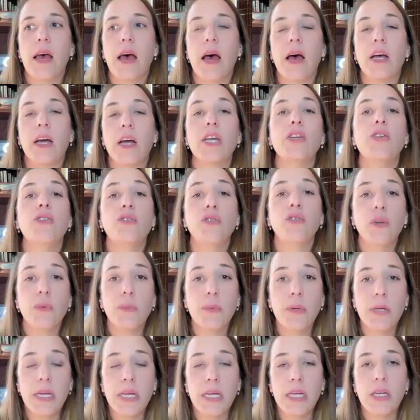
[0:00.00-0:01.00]
are
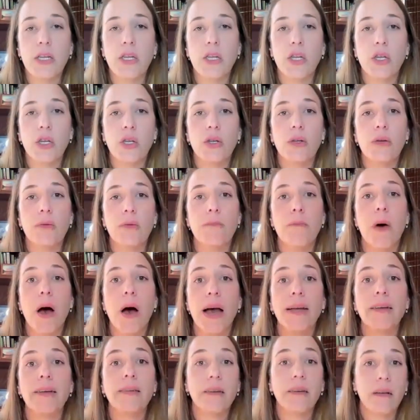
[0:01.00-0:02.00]
contributing to
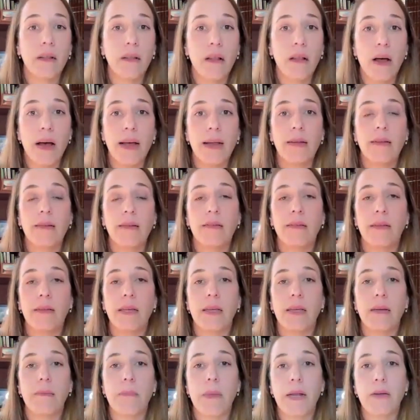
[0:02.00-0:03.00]
my declines
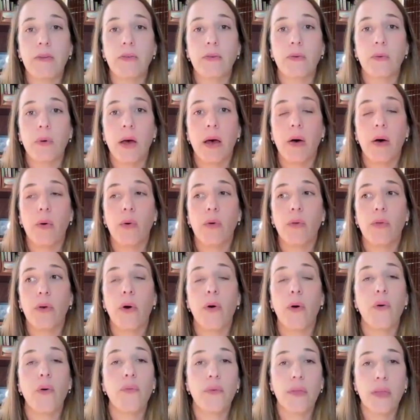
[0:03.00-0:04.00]
in mental health
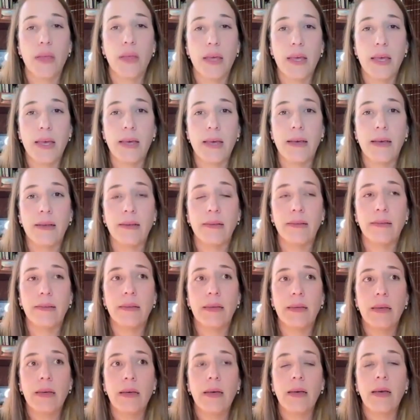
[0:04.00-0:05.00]
over the years.
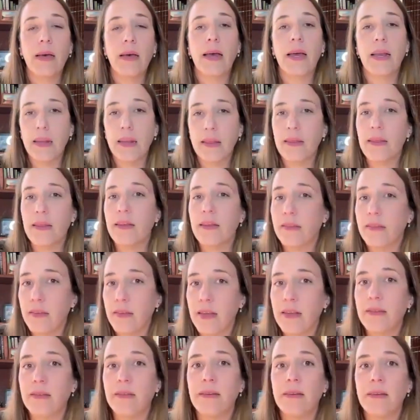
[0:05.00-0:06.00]
And in this
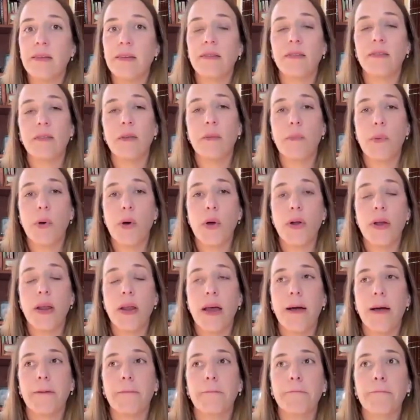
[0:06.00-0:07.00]
instance, the
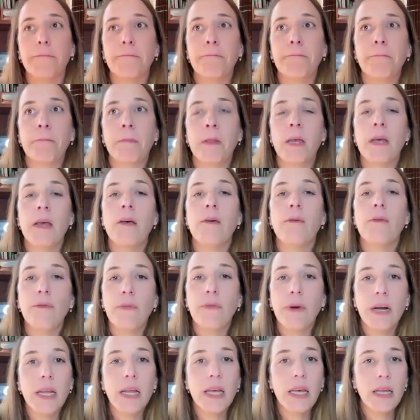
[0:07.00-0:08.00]
burnout.
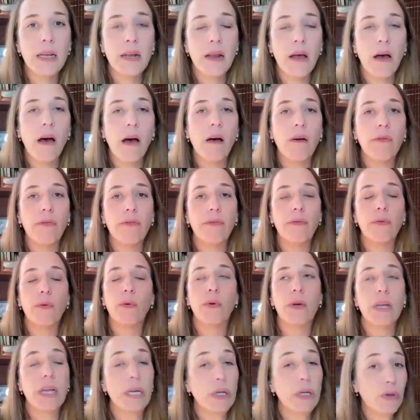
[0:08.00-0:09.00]
Funny enough,
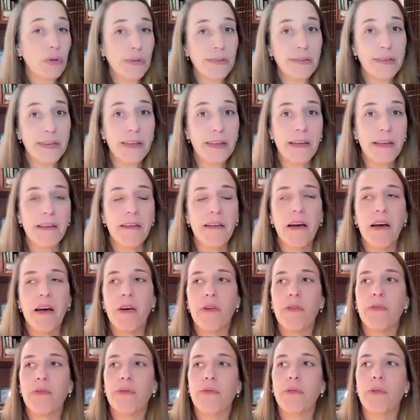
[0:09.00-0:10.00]
or interesting
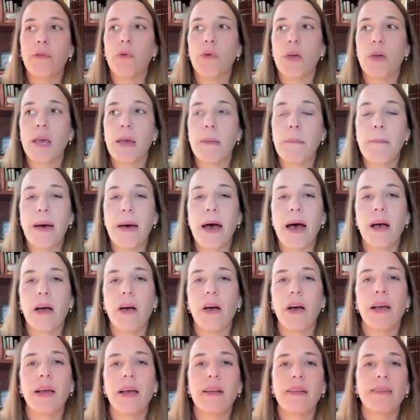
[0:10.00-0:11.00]
enough, looking back,
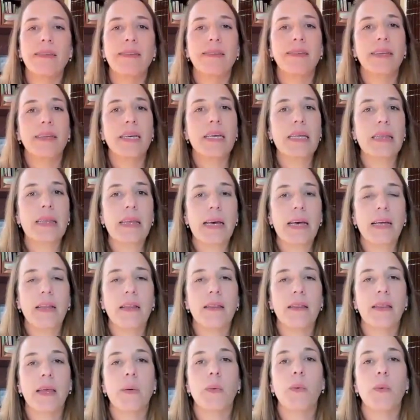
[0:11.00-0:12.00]
I can see
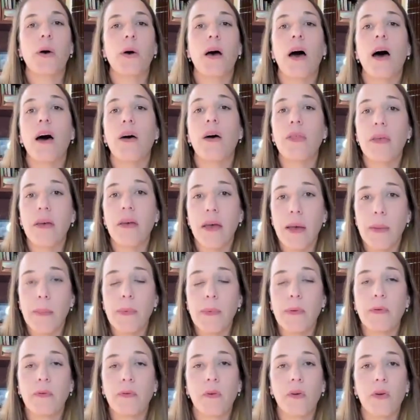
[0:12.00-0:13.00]
that there were other
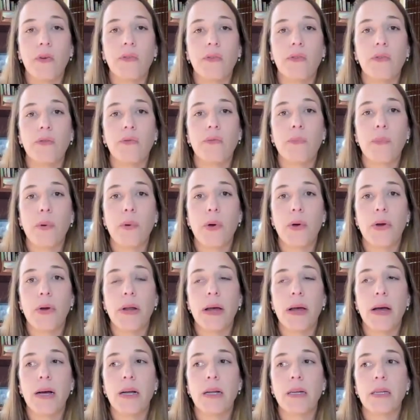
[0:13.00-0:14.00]
episodes of
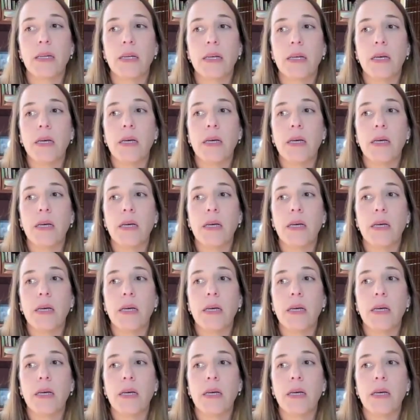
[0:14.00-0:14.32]
burnout,